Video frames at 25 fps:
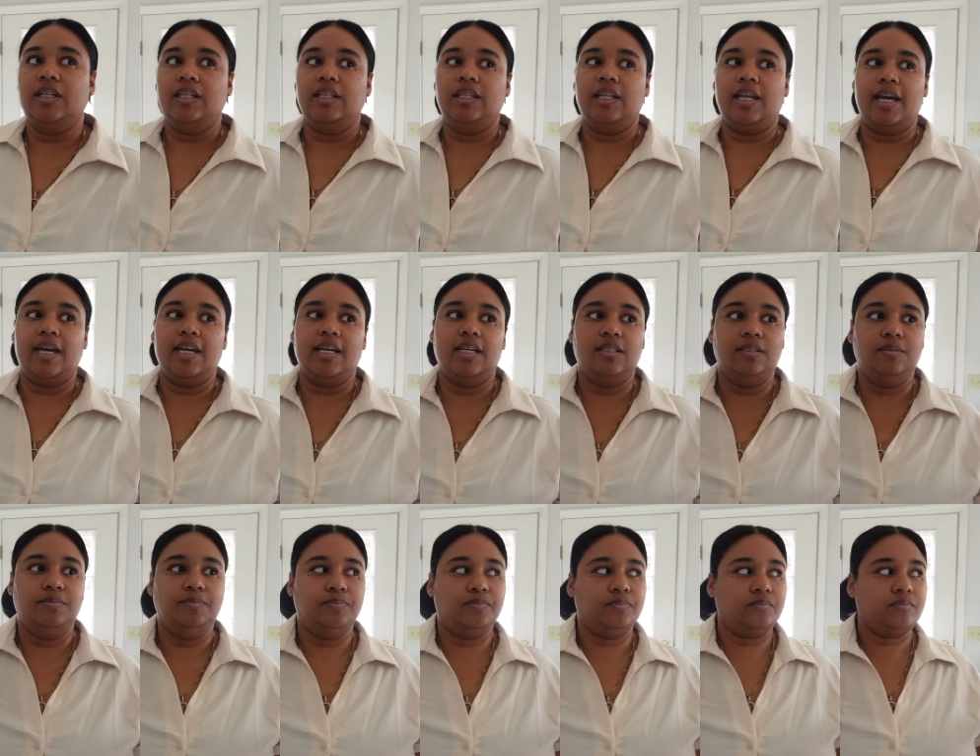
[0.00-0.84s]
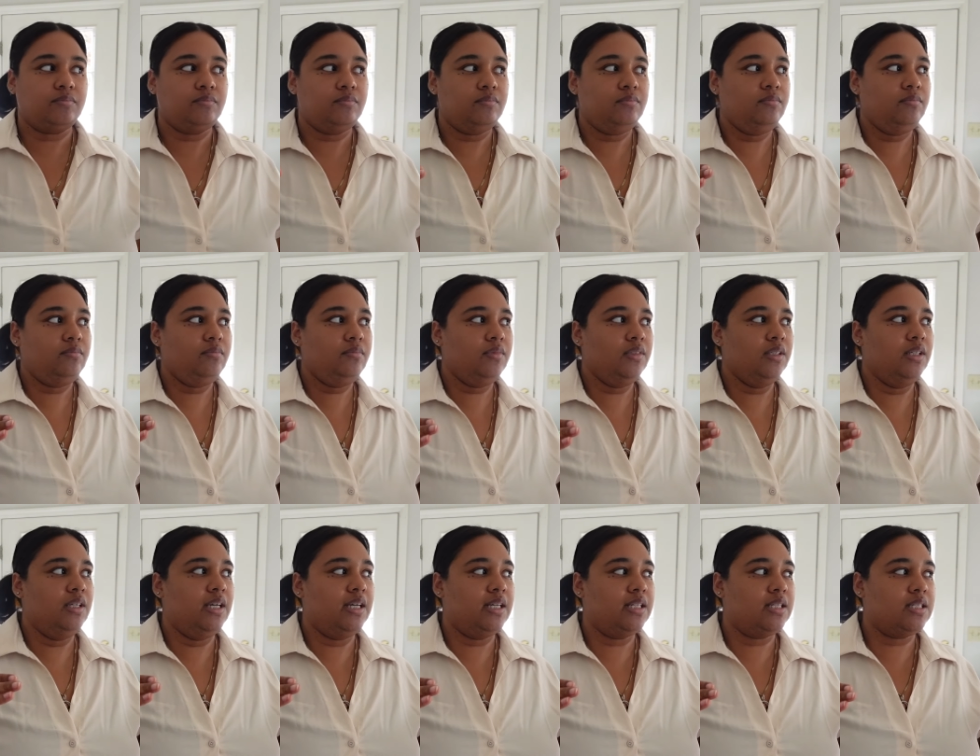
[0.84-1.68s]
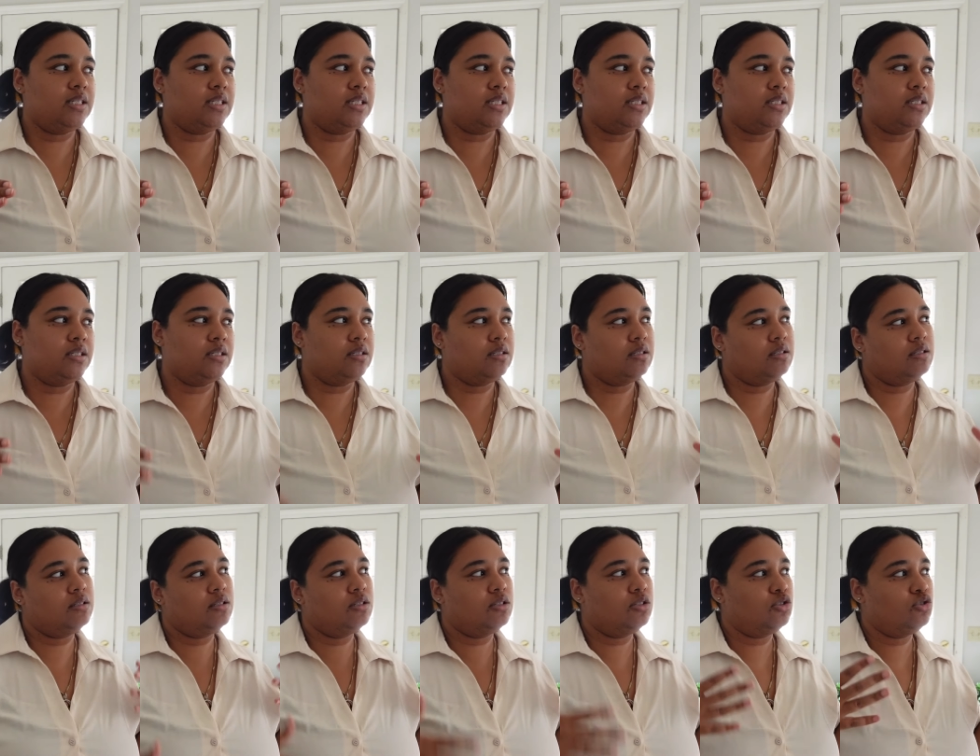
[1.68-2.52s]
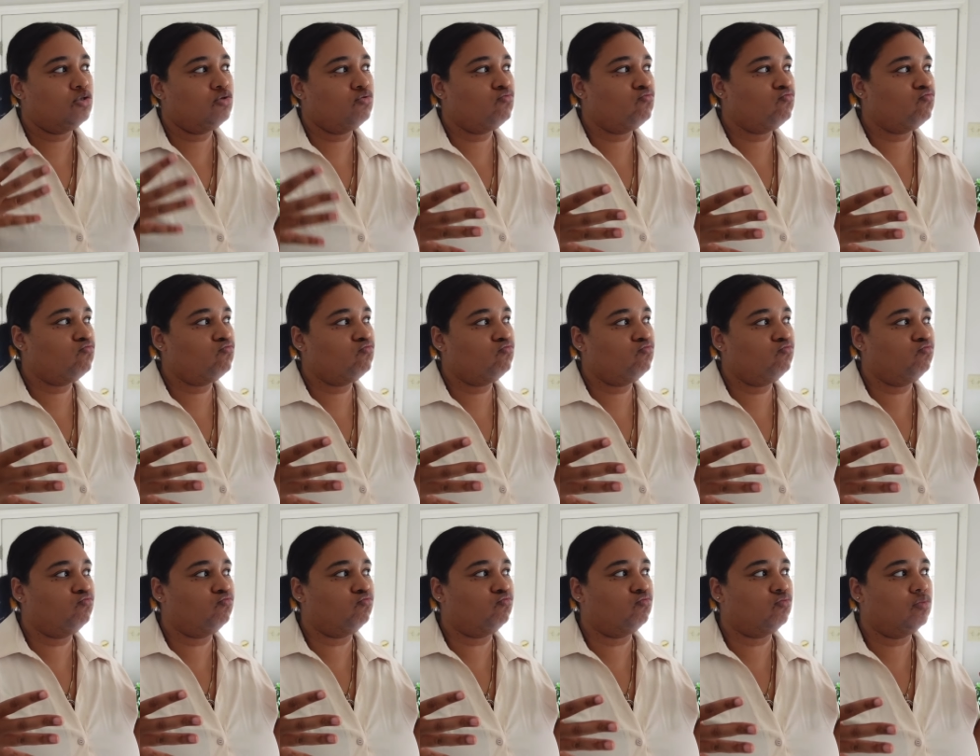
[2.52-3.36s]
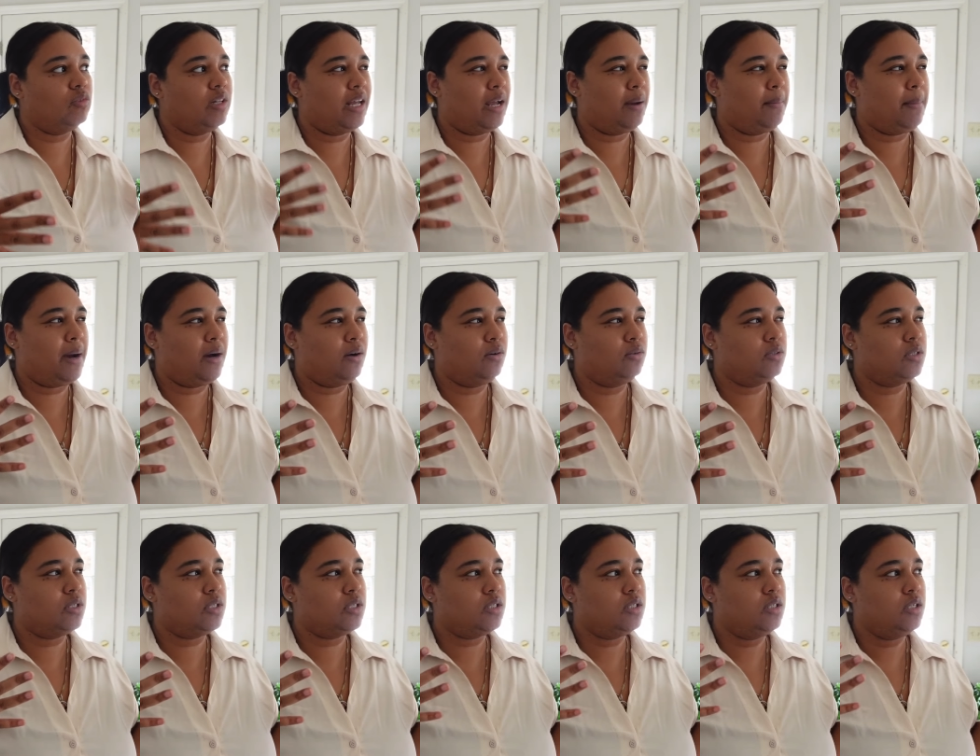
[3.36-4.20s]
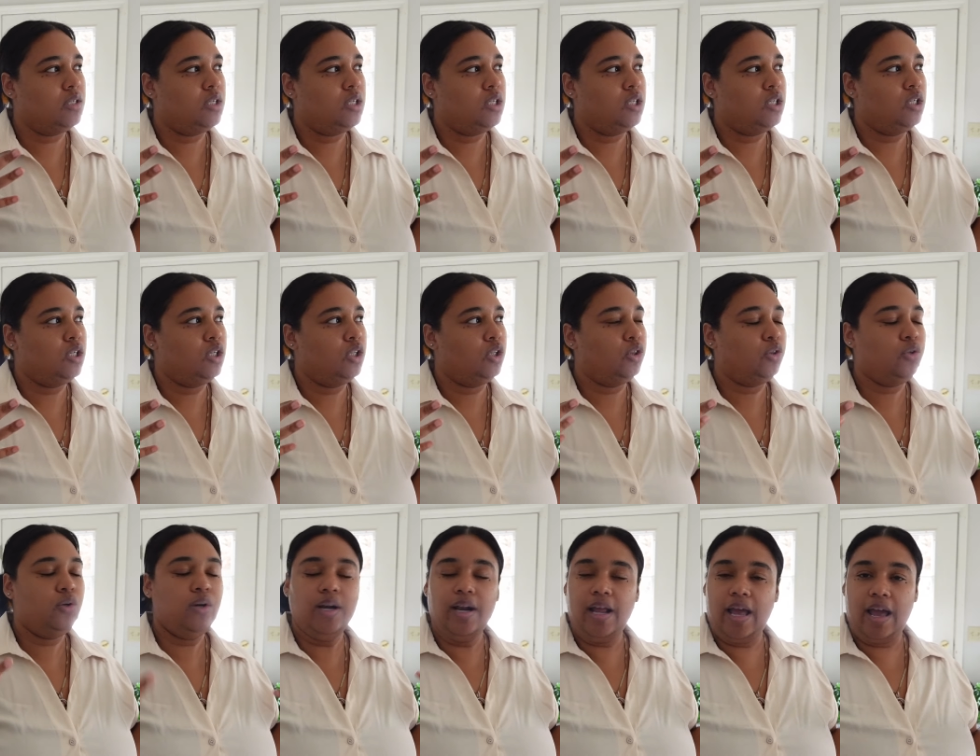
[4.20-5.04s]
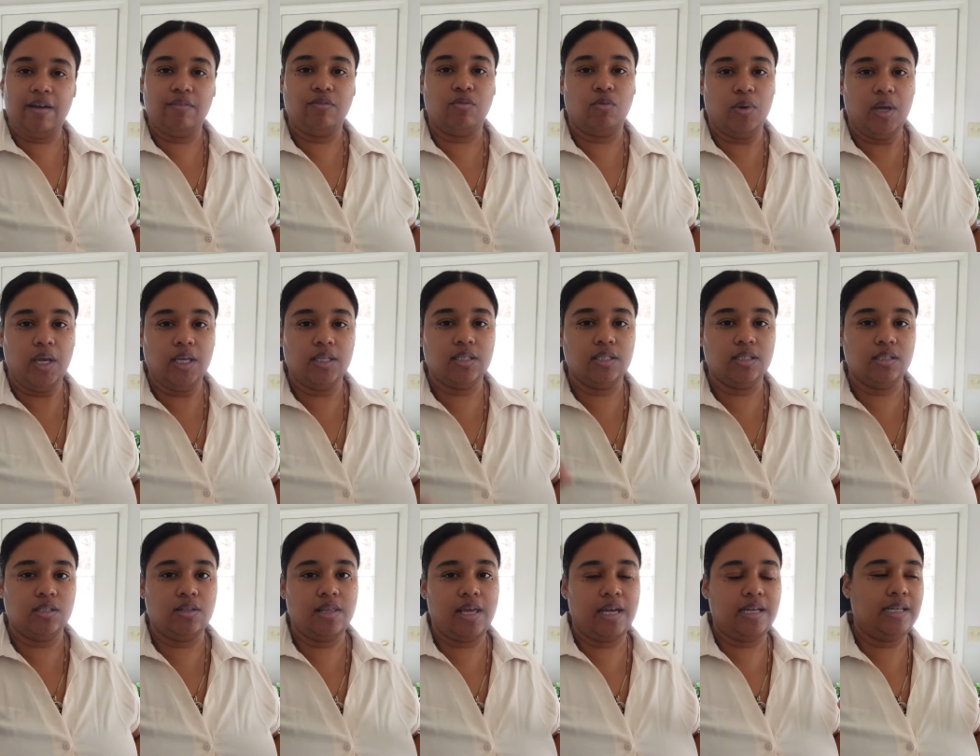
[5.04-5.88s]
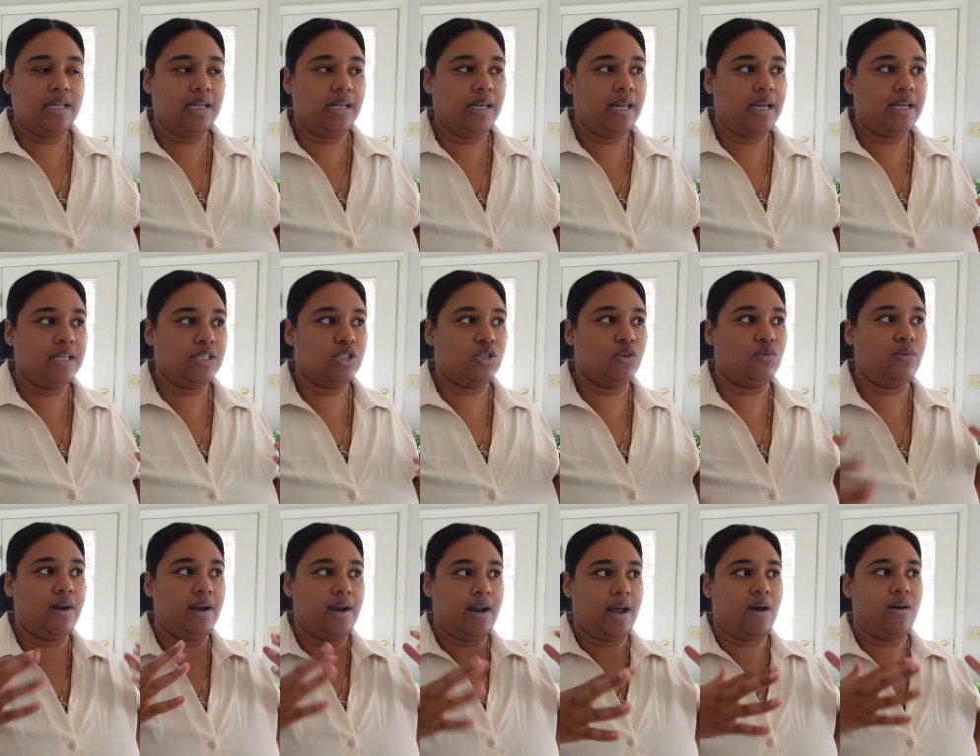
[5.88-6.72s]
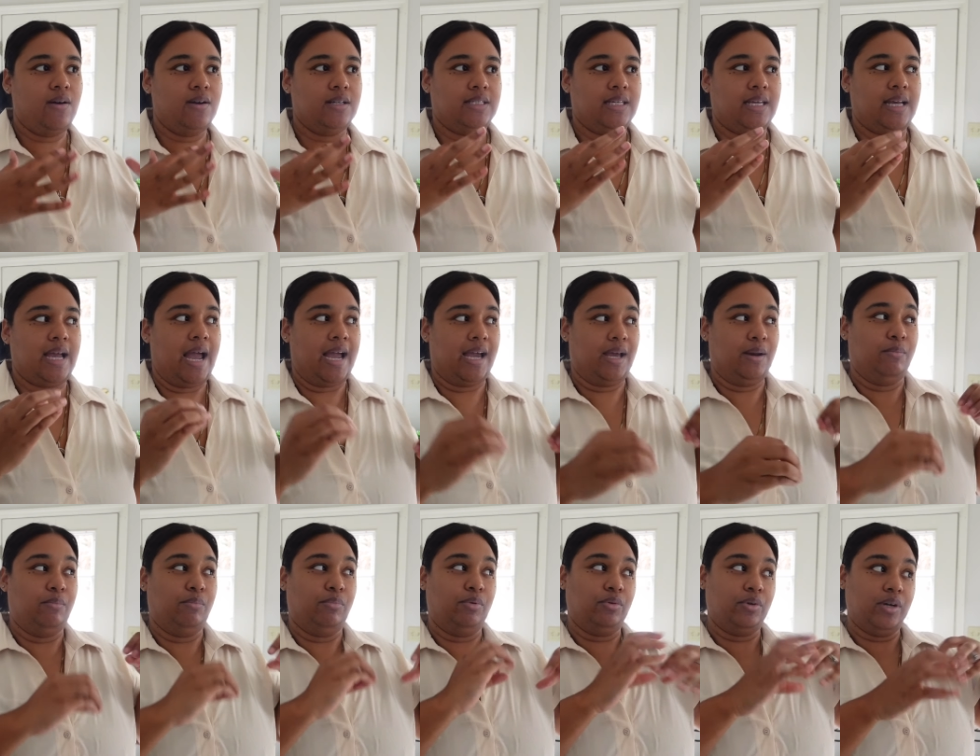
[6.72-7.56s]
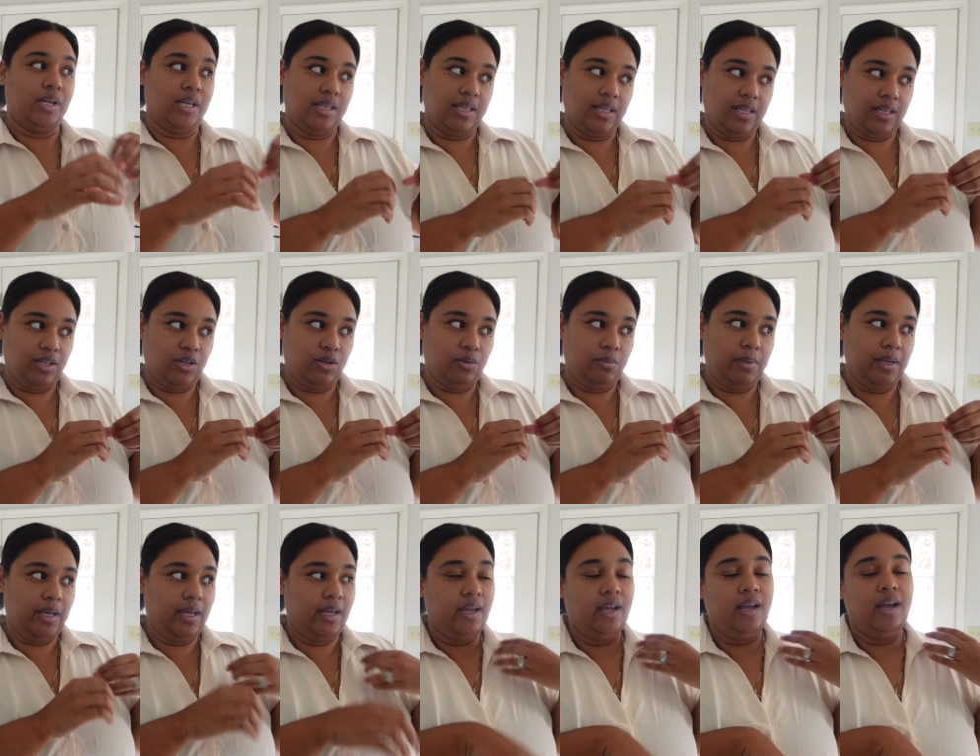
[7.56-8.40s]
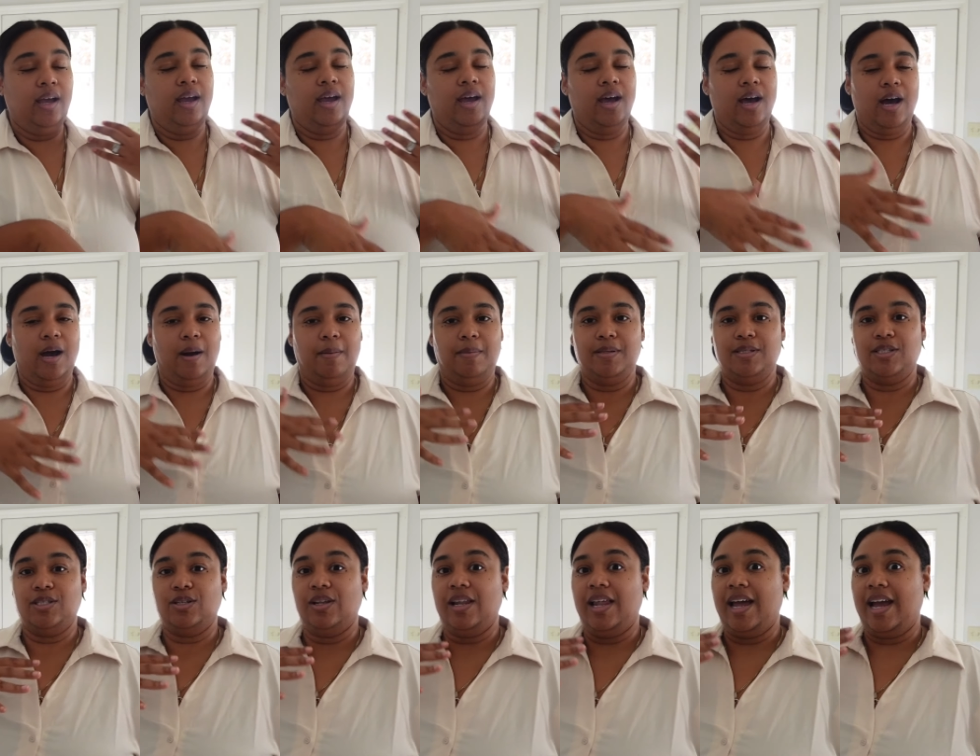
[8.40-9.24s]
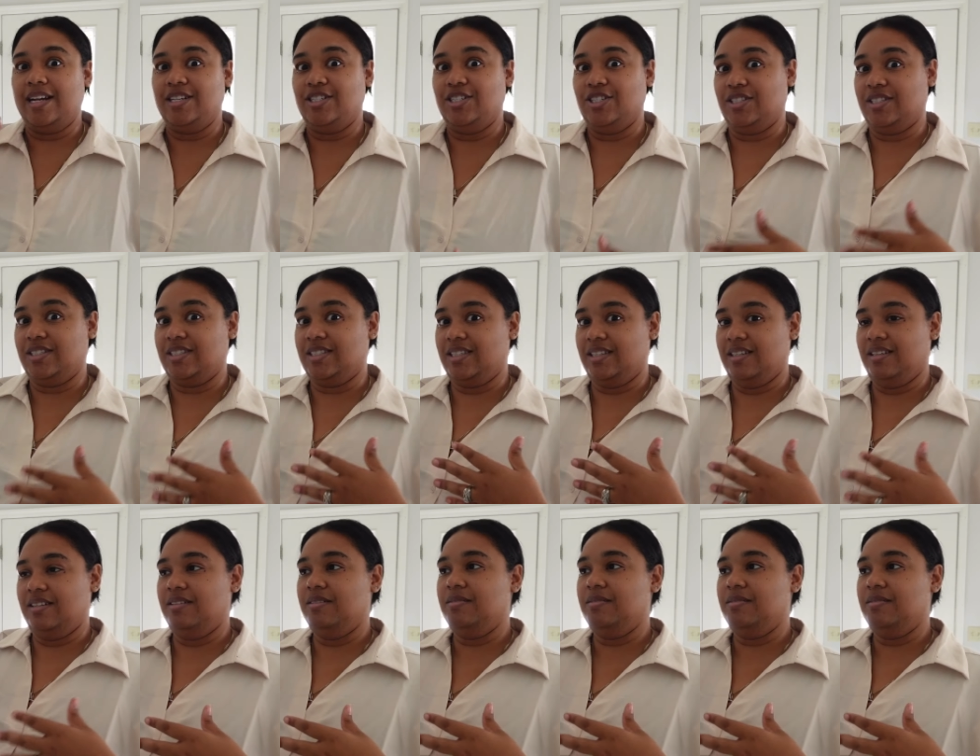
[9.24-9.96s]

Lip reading: like it's like about 3.5 weeks until that deadline. So right now it's like I can breathe a little bit up until I just,